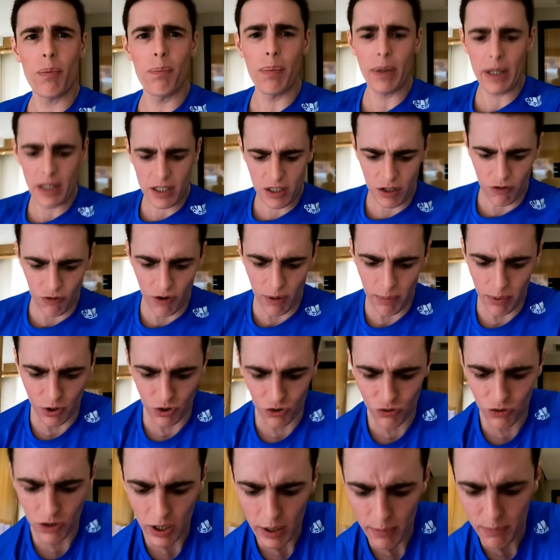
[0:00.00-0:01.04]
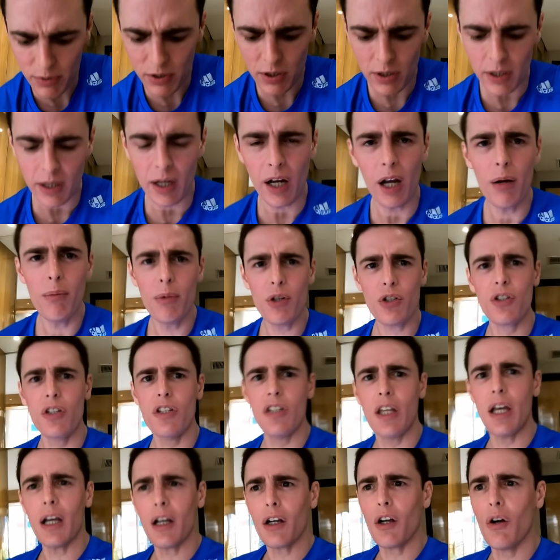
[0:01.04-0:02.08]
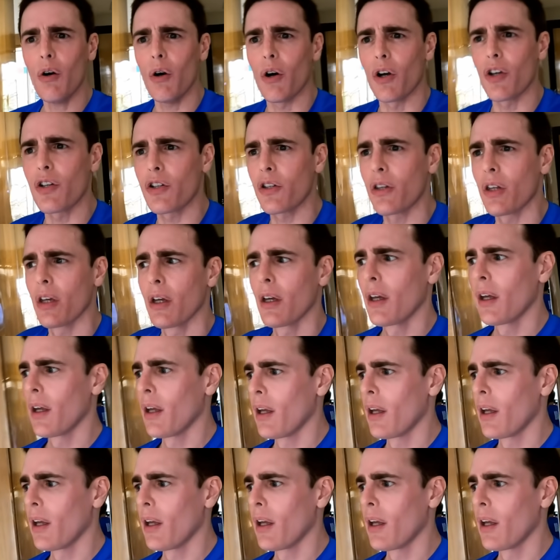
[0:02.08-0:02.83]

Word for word: replace the rubber strips. Like how much does that cost?